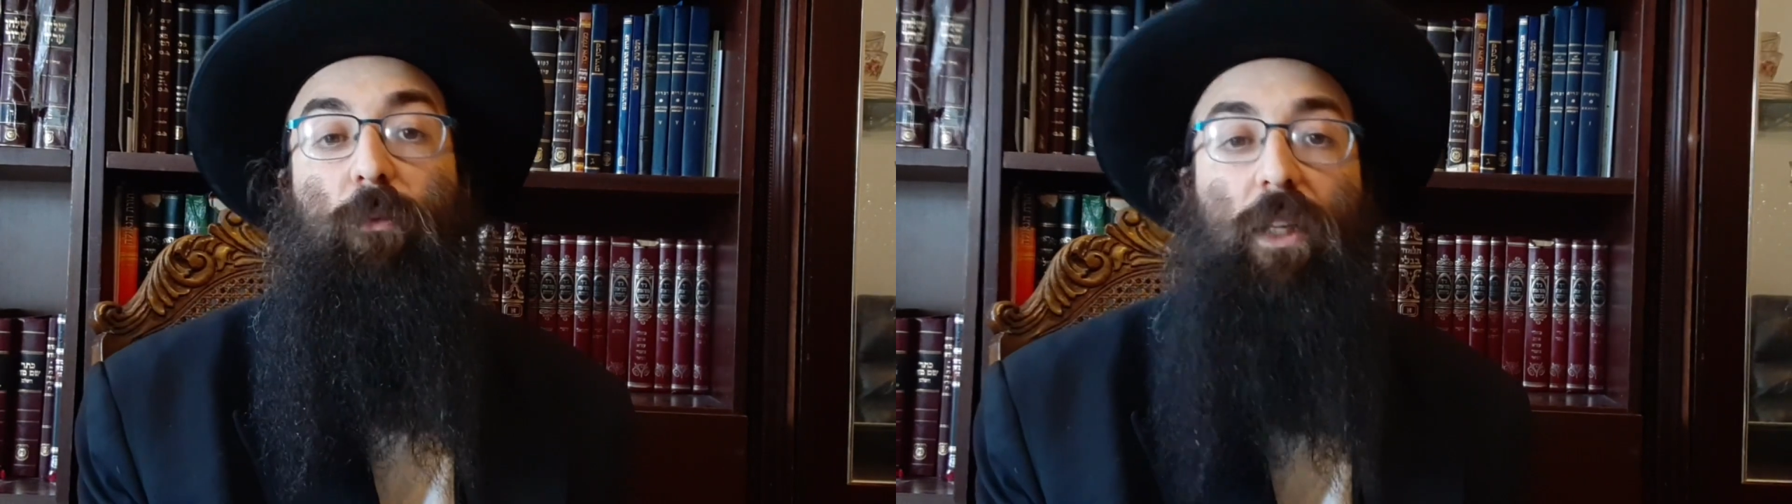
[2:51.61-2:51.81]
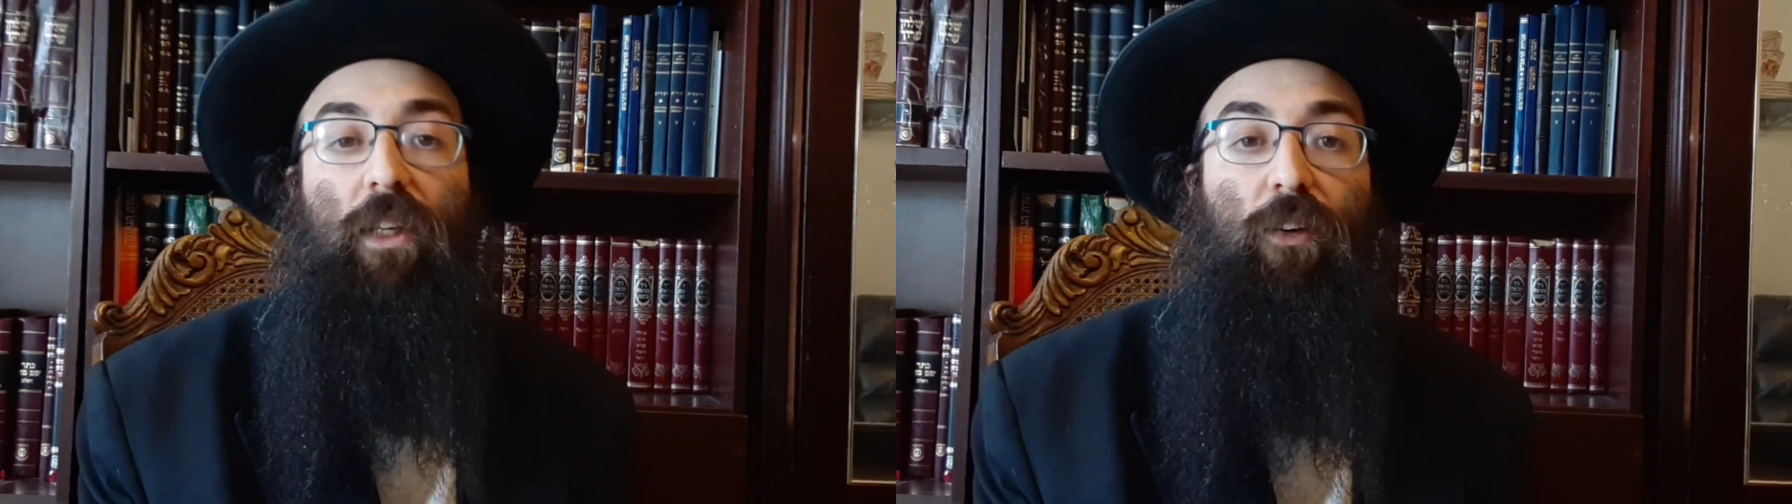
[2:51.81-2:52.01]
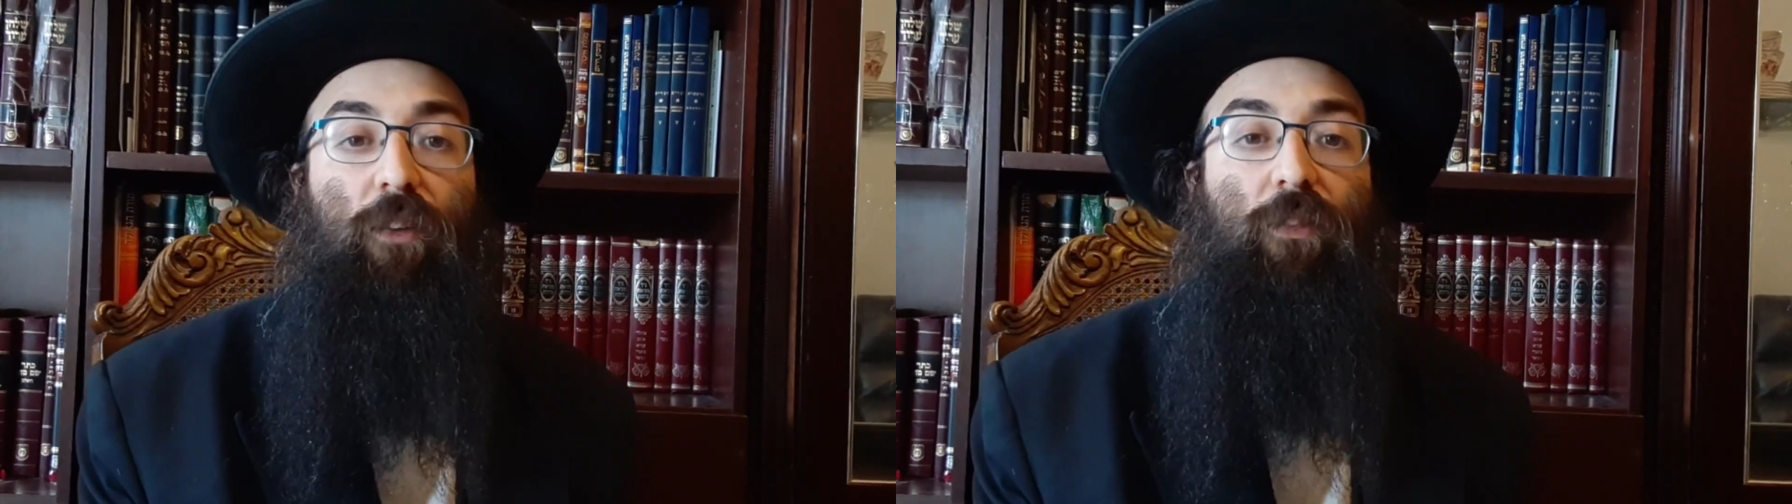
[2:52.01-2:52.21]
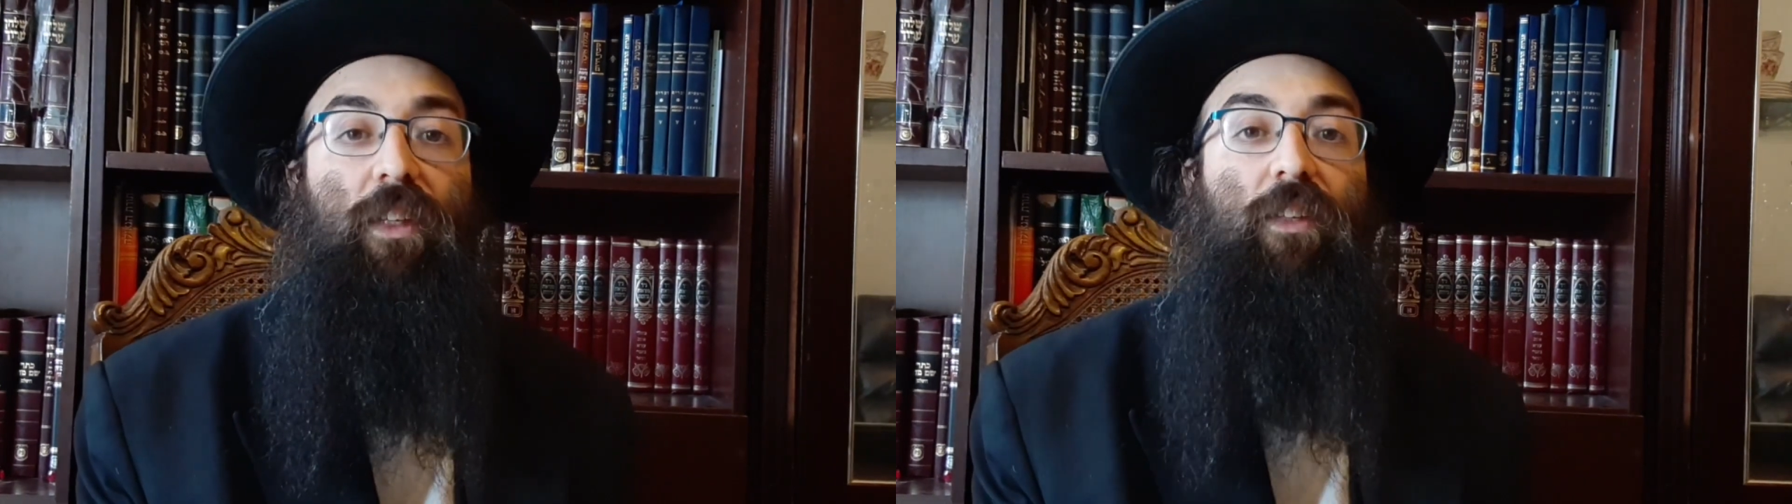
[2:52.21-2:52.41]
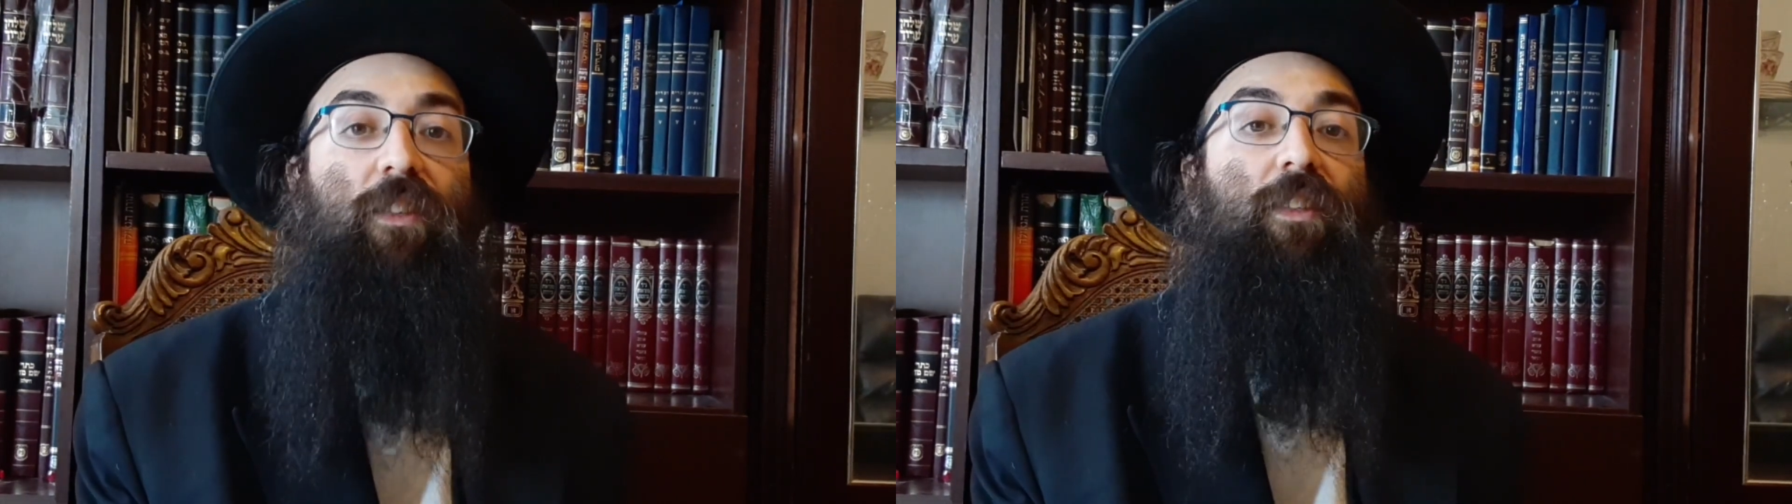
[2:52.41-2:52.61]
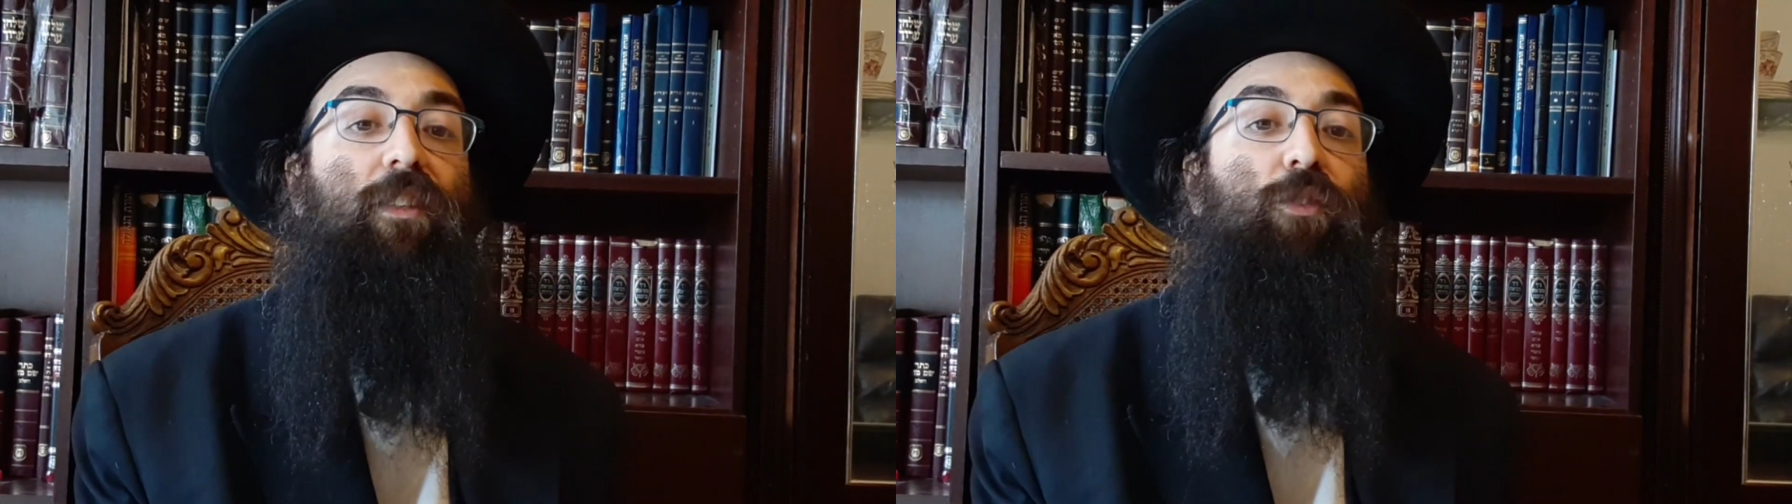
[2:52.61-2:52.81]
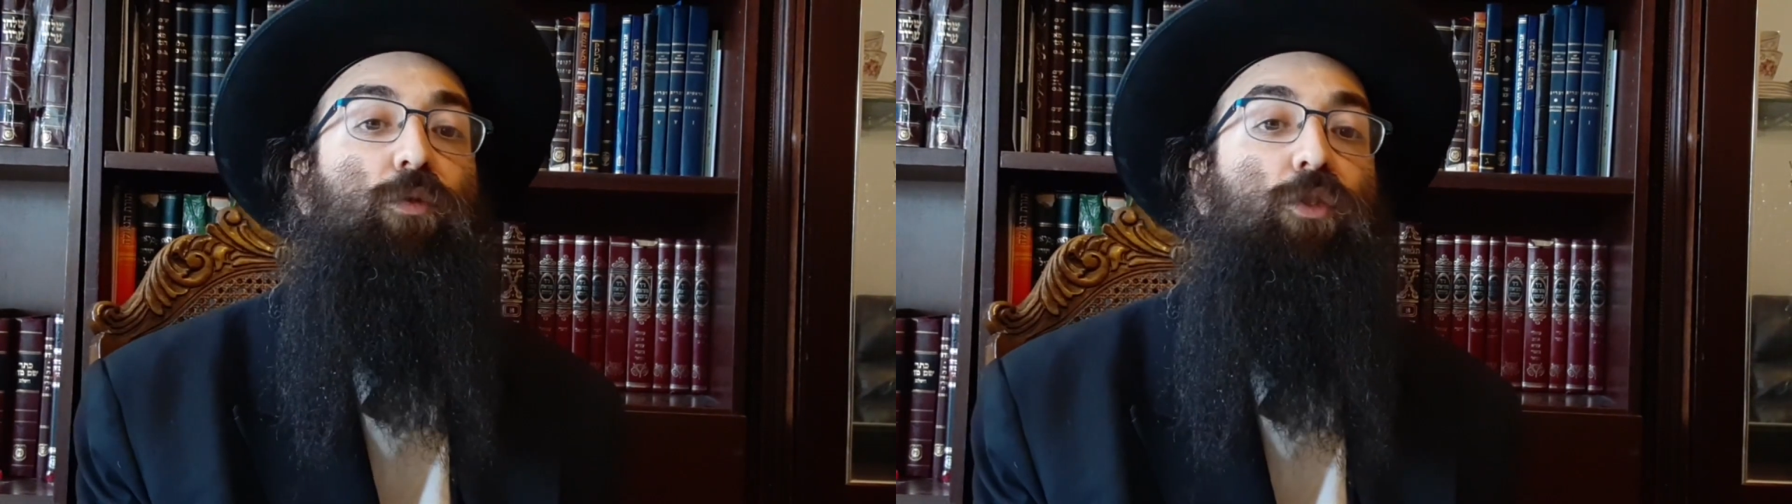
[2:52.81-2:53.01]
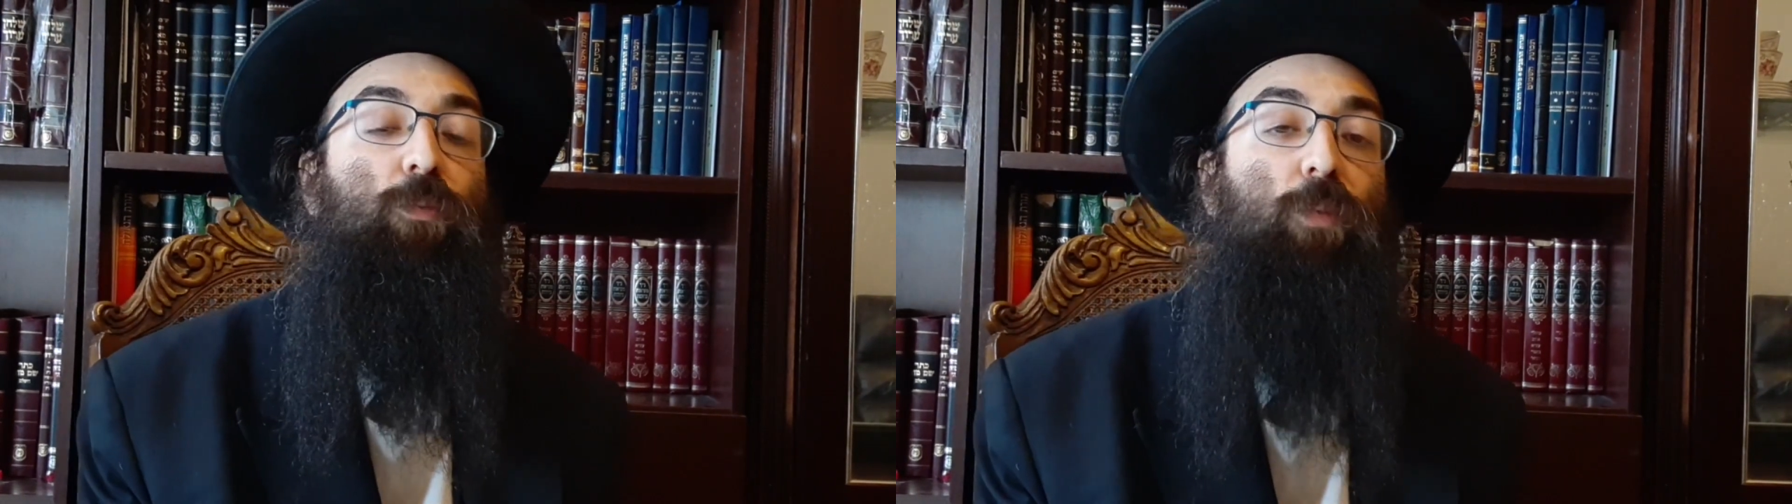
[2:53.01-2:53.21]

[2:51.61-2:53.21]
meaning over here is that the Jewish